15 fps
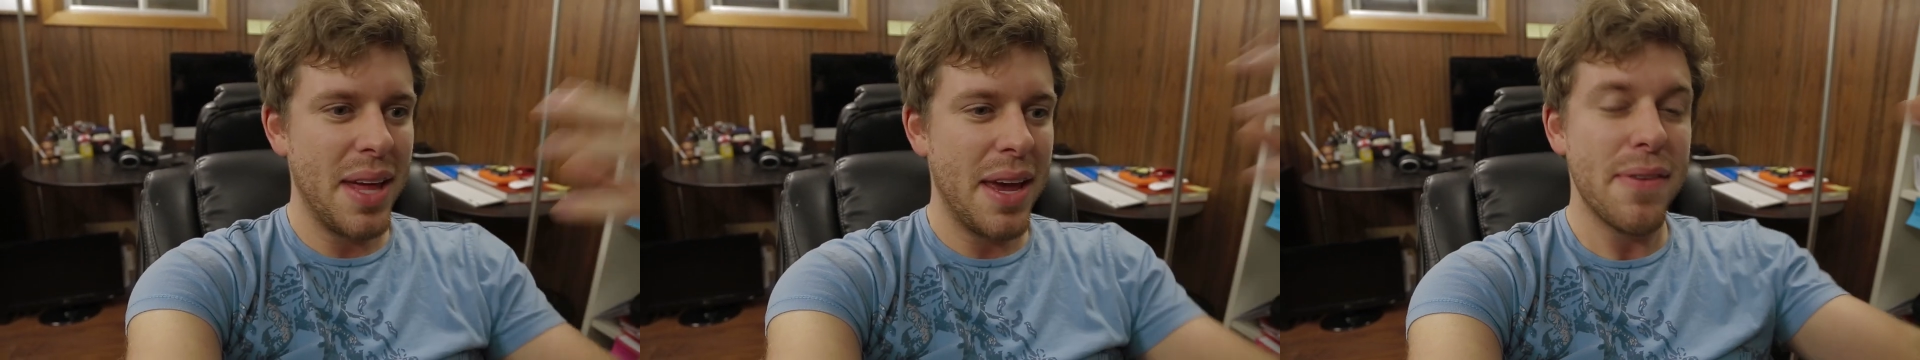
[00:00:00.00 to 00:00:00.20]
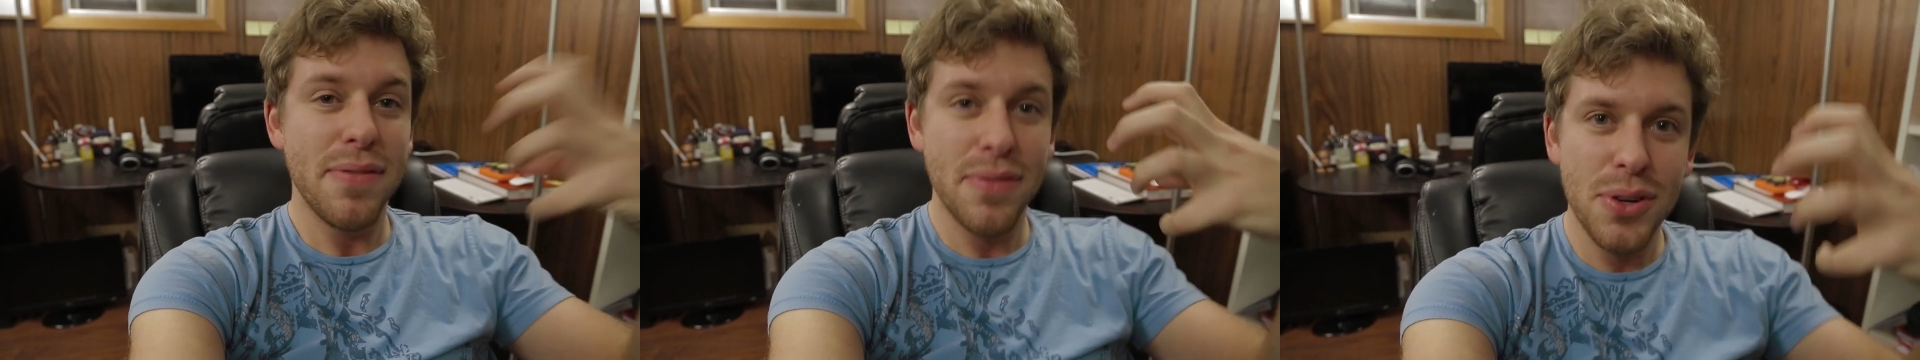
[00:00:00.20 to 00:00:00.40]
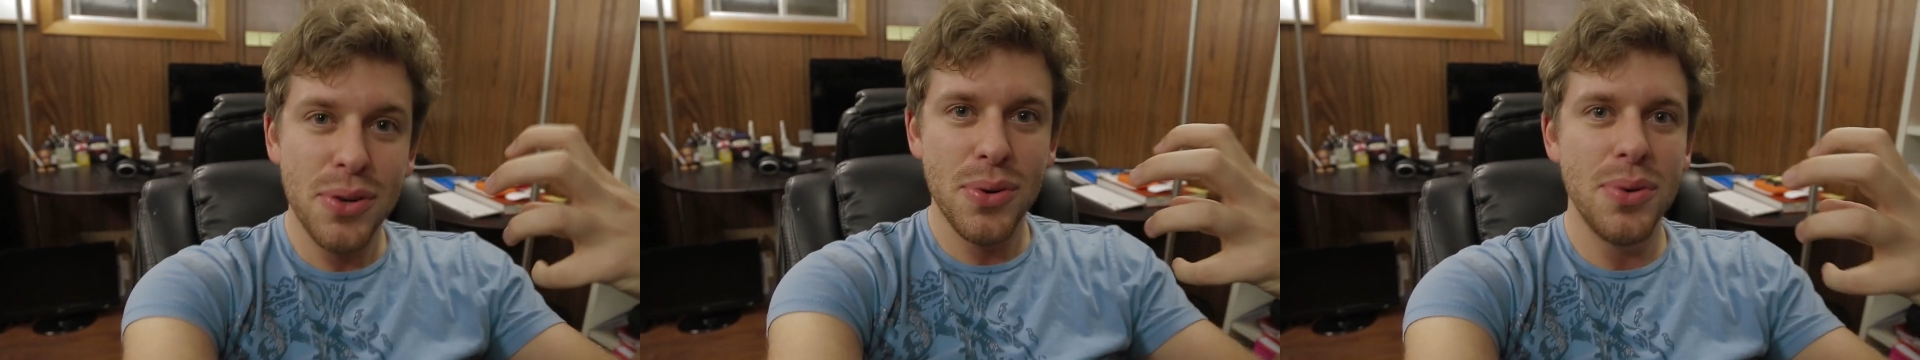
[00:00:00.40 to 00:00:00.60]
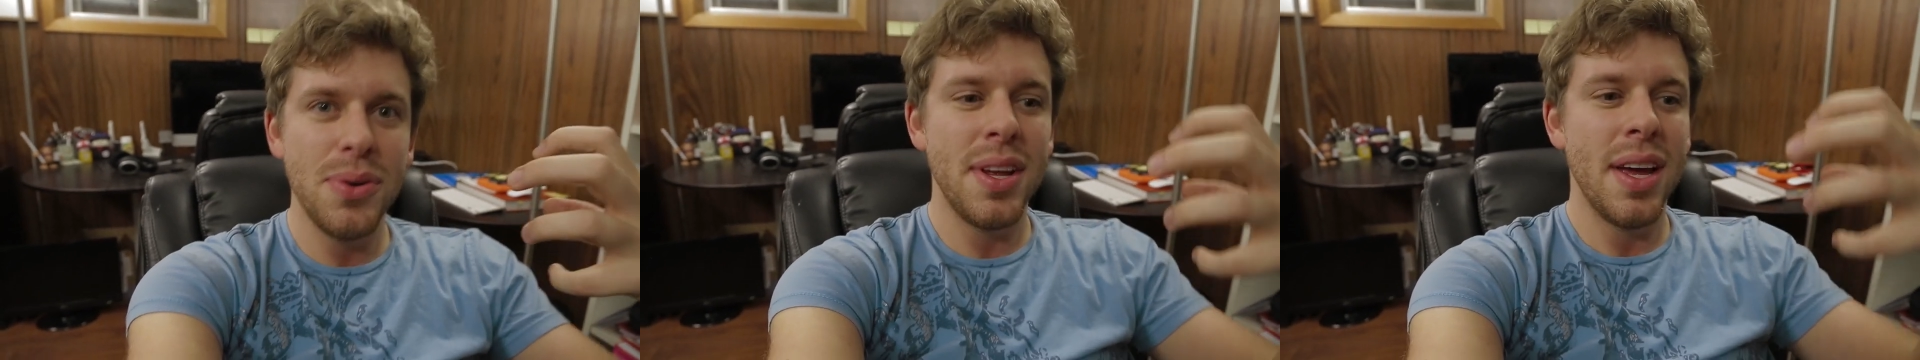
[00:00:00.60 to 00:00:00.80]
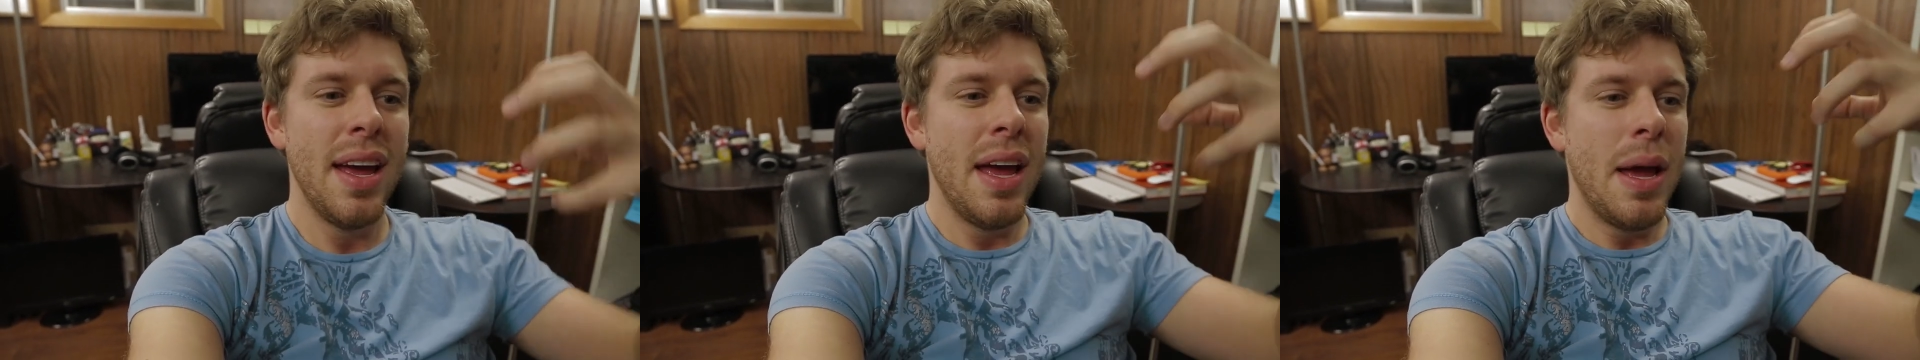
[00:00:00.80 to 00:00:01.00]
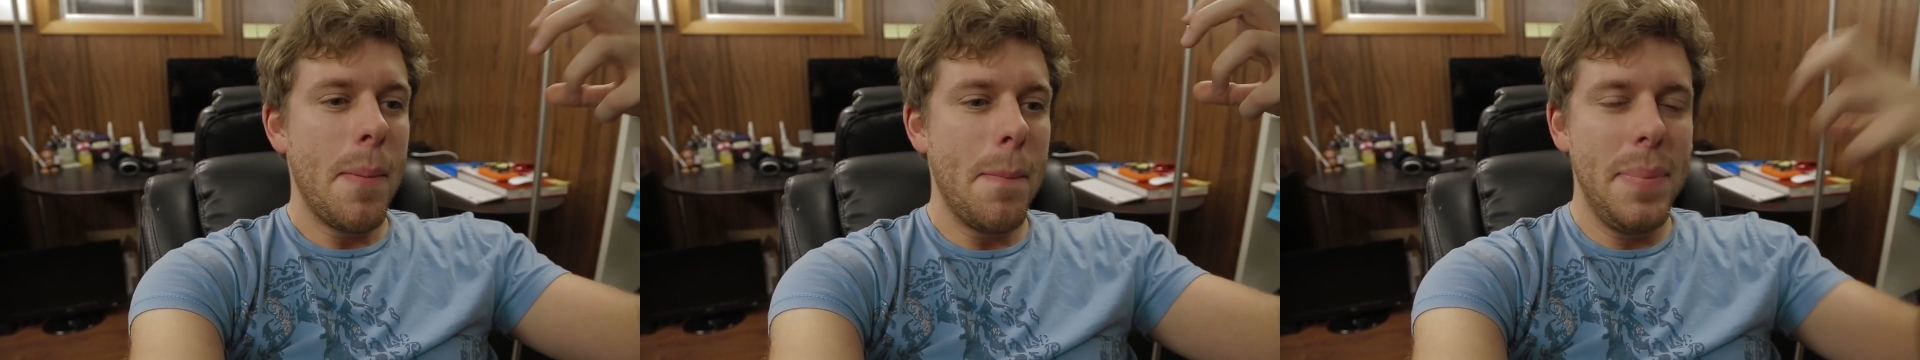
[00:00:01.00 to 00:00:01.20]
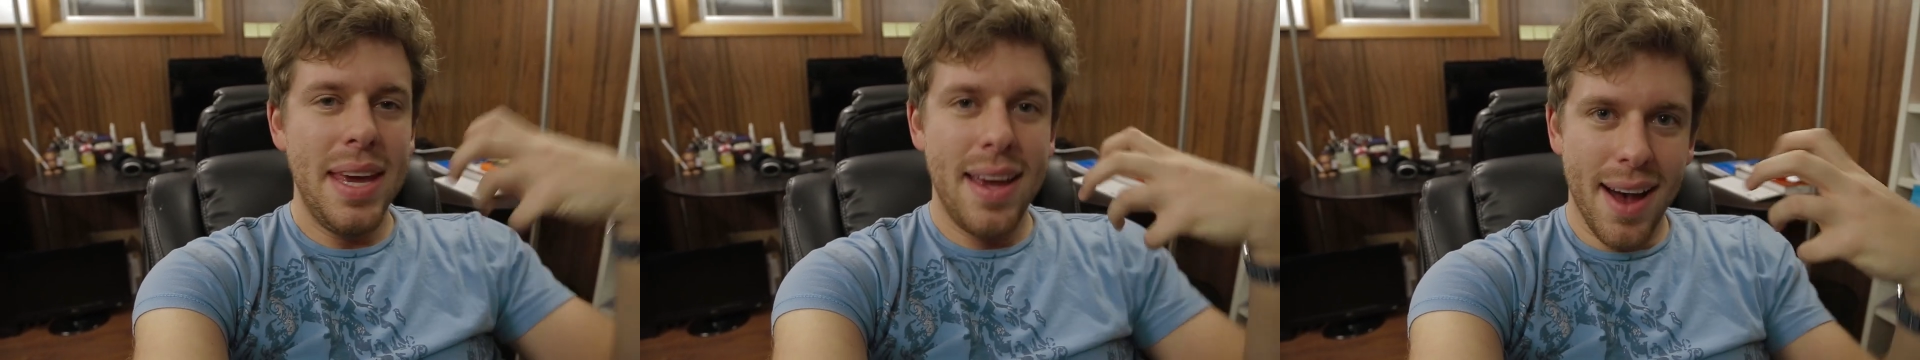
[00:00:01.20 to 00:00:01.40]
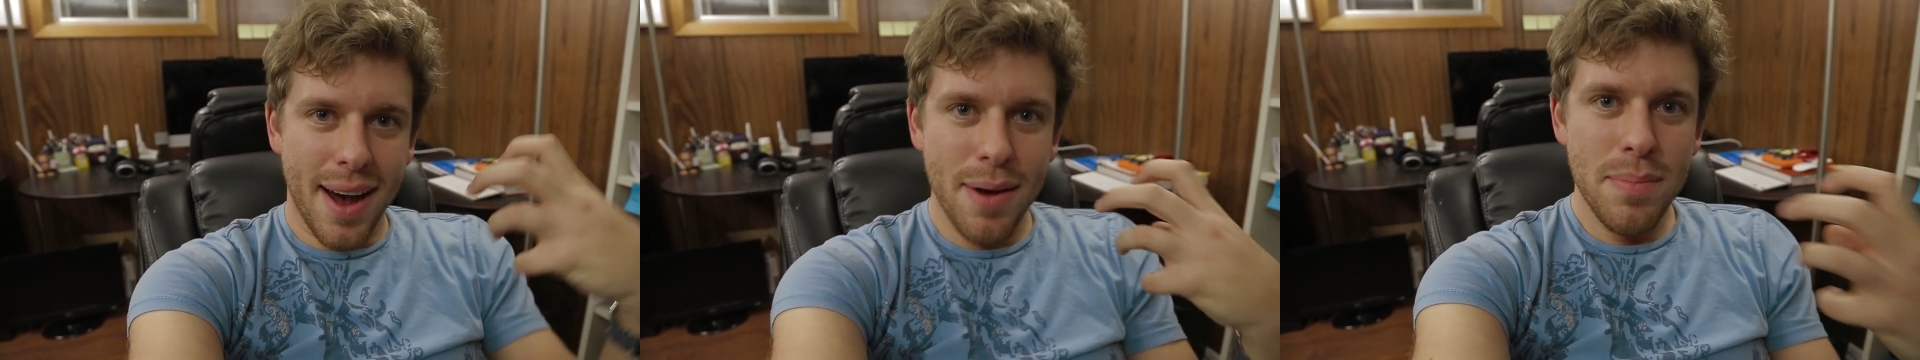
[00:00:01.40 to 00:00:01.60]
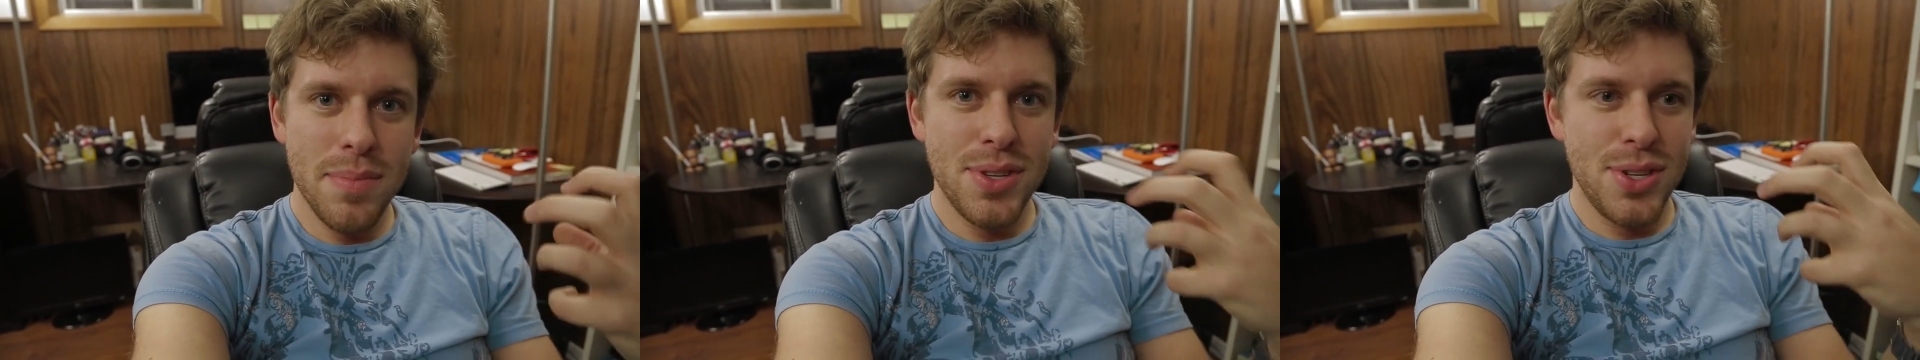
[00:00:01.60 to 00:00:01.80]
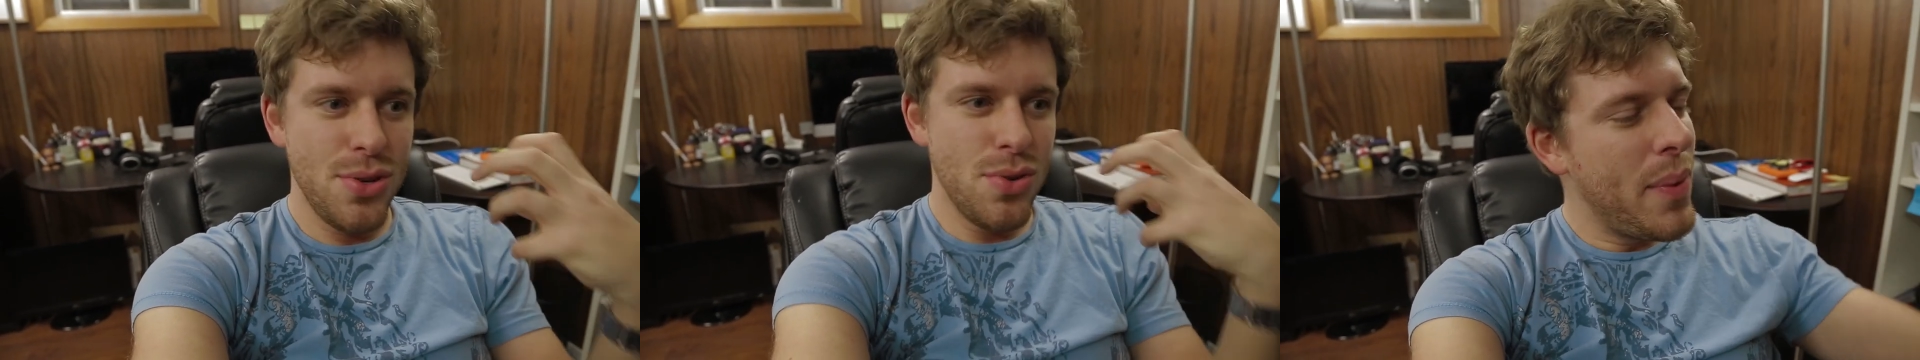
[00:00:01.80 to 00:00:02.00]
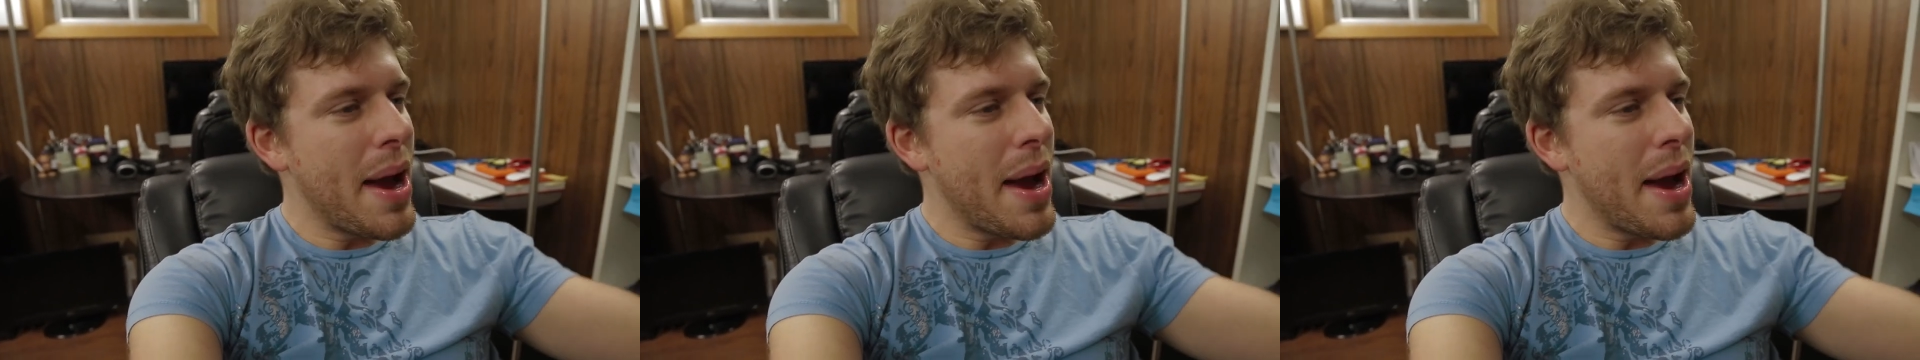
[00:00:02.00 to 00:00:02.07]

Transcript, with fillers: like food becomes you.